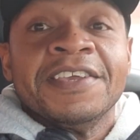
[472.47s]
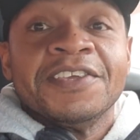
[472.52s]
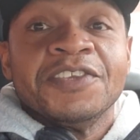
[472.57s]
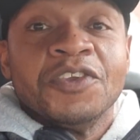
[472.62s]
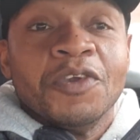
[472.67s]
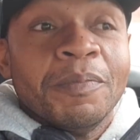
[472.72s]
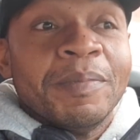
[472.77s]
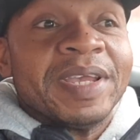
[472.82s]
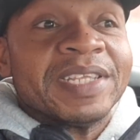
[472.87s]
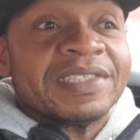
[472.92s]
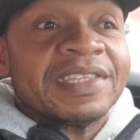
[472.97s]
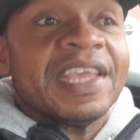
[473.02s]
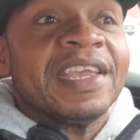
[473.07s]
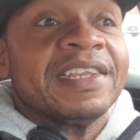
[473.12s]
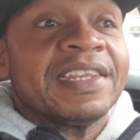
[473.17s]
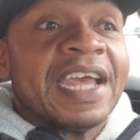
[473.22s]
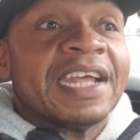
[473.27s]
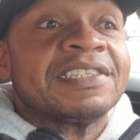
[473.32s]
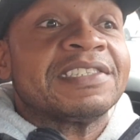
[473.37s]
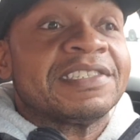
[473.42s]
you may
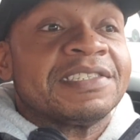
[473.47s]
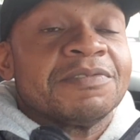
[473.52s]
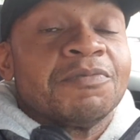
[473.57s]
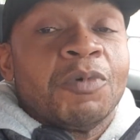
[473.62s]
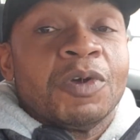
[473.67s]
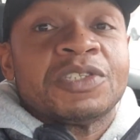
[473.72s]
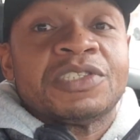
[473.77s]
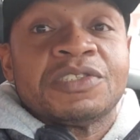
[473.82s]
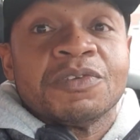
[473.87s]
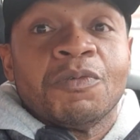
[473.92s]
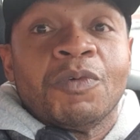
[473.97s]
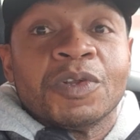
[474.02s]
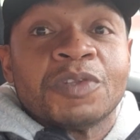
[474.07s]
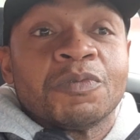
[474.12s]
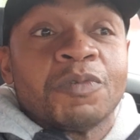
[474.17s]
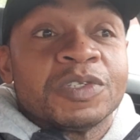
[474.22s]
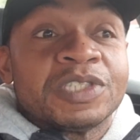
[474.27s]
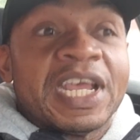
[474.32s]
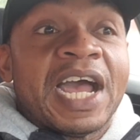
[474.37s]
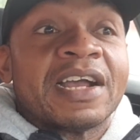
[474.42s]
think that's what
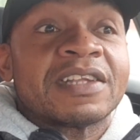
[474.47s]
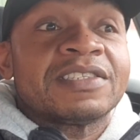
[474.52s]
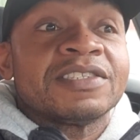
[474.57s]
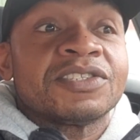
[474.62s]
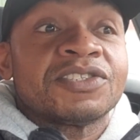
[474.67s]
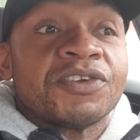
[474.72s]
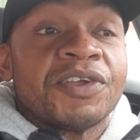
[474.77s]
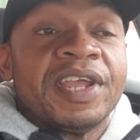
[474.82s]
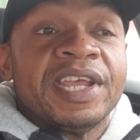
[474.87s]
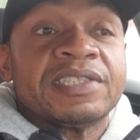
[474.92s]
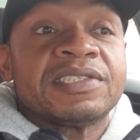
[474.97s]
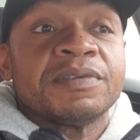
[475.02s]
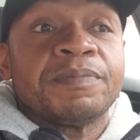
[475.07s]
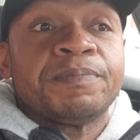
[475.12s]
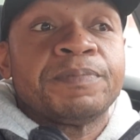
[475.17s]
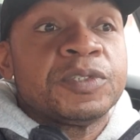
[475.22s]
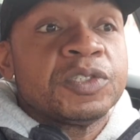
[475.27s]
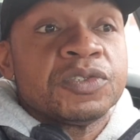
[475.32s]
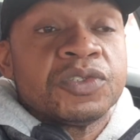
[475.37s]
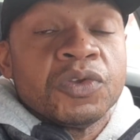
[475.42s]
doctors are here
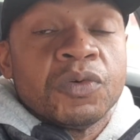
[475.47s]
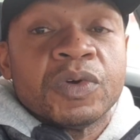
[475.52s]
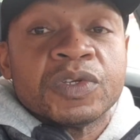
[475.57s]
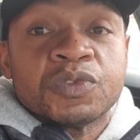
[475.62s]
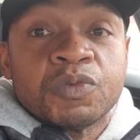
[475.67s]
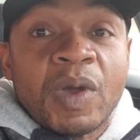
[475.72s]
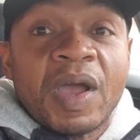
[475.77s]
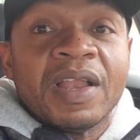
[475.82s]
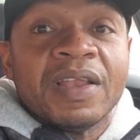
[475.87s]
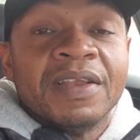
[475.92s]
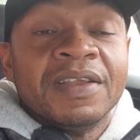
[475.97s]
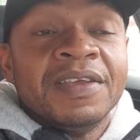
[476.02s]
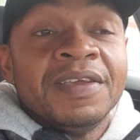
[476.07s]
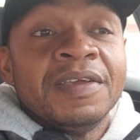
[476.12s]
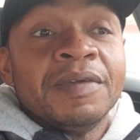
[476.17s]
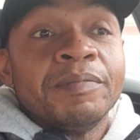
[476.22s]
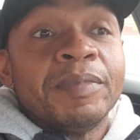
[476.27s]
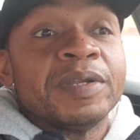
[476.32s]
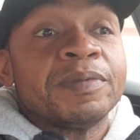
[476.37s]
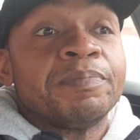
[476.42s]
to do as well.
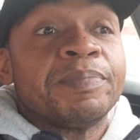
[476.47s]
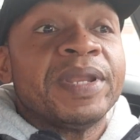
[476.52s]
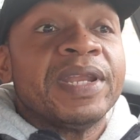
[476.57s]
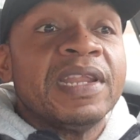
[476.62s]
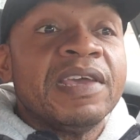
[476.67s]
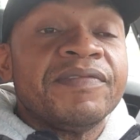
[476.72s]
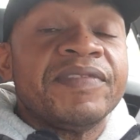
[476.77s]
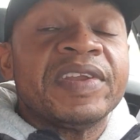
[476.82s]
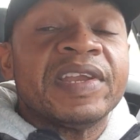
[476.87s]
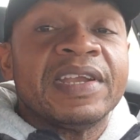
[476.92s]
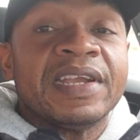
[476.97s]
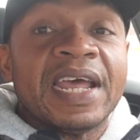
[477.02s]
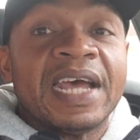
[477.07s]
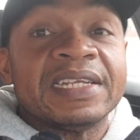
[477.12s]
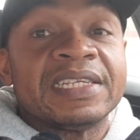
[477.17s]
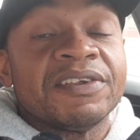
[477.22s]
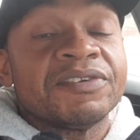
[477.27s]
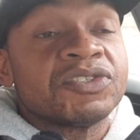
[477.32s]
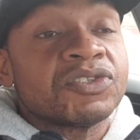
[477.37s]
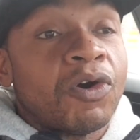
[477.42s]
But believe it or
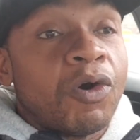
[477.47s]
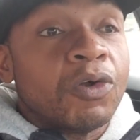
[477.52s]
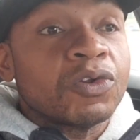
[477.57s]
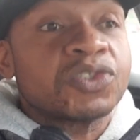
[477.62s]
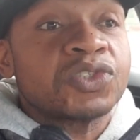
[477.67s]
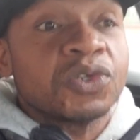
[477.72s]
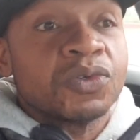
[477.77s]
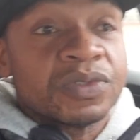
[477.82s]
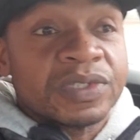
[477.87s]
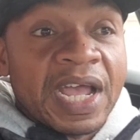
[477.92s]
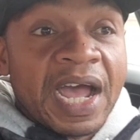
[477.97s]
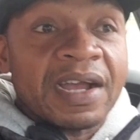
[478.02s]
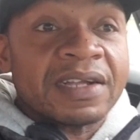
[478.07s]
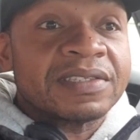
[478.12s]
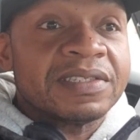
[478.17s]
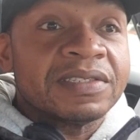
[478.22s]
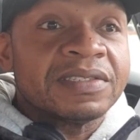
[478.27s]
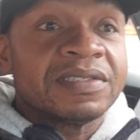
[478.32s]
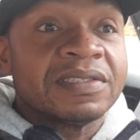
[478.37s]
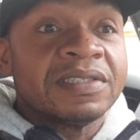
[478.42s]
not, there's also
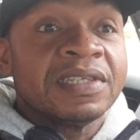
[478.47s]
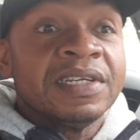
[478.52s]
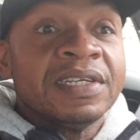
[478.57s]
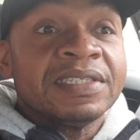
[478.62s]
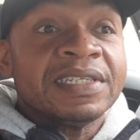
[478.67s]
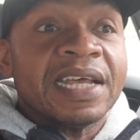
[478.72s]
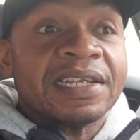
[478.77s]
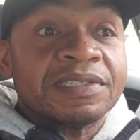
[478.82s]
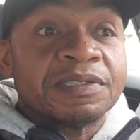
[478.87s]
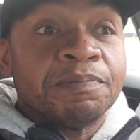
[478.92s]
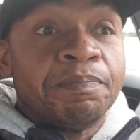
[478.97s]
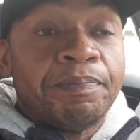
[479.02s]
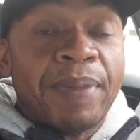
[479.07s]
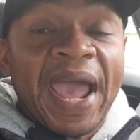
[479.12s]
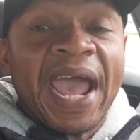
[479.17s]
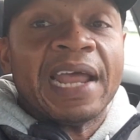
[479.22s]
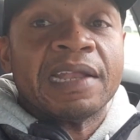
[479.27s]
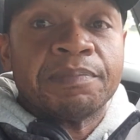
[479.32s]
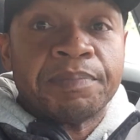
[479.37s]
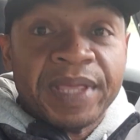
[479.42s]
doctors that's
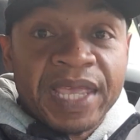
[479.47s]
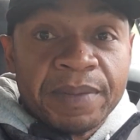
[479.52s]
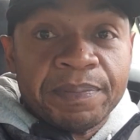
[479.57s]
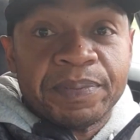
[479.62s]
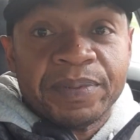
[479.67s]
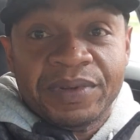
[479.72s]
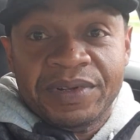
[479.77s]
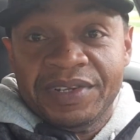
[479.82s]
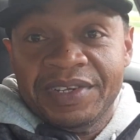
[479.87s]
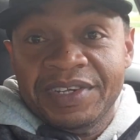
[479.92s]
bad people.